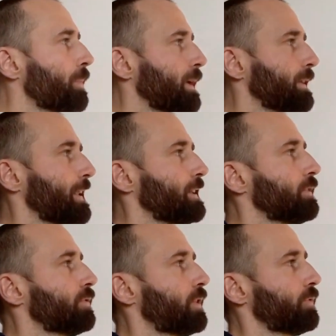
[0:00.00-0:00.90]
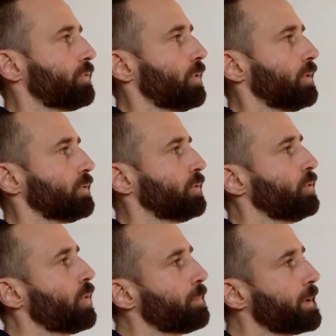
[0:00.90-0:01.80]
is at the forefront.
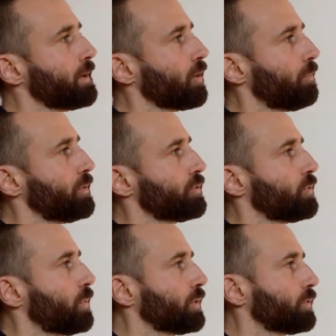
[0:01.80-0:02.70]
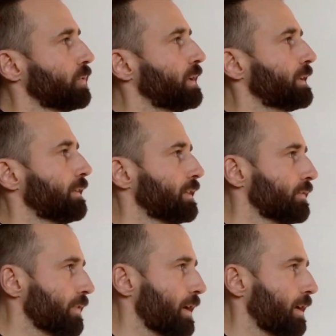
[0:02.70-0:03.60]
European Commission wants to
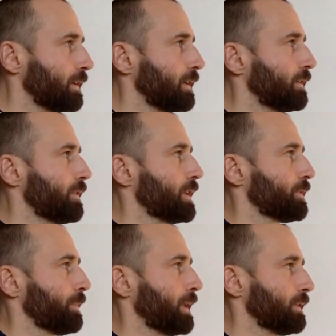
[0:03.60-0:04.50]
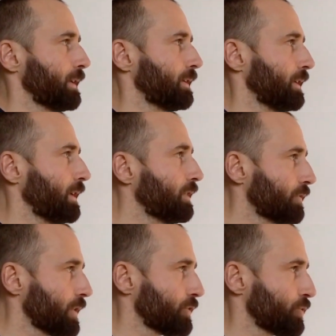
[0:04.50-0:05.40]
intensify the investments in the
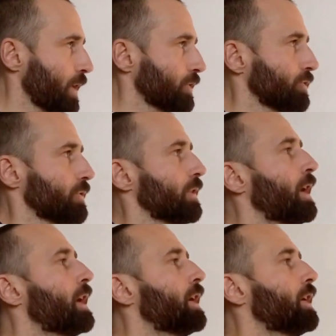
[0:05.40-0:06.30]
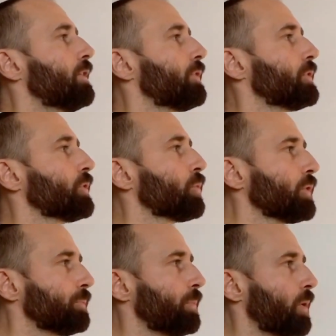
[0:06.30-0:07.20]
infrastructure for the
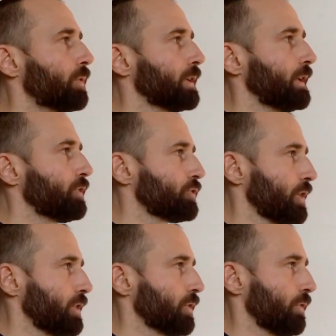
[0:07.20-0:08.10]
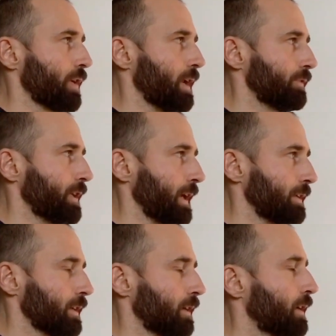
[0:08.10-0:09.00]
cross-border exchange of health
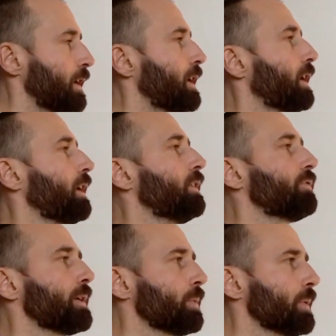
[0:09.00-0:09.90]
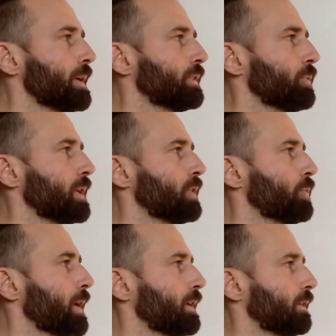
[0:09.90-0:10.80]
data. In February
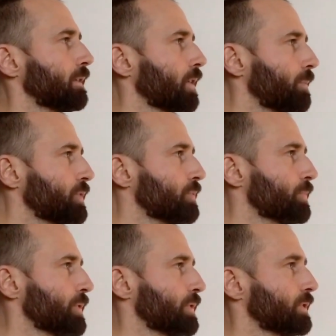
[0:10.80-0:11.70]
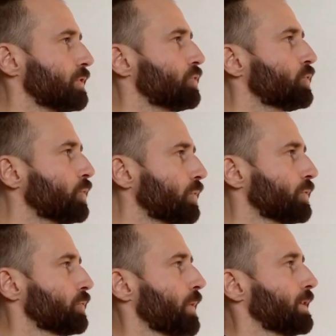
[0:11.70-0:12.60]
2020, the Commission presented two
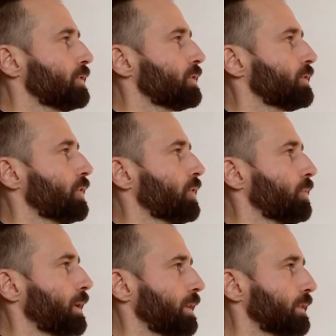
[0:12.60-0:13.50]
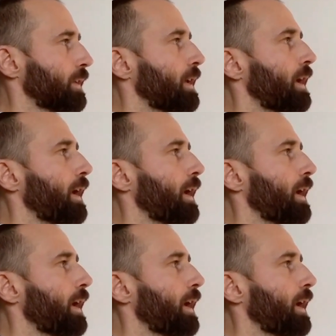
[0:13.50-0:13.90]
strategic documents, a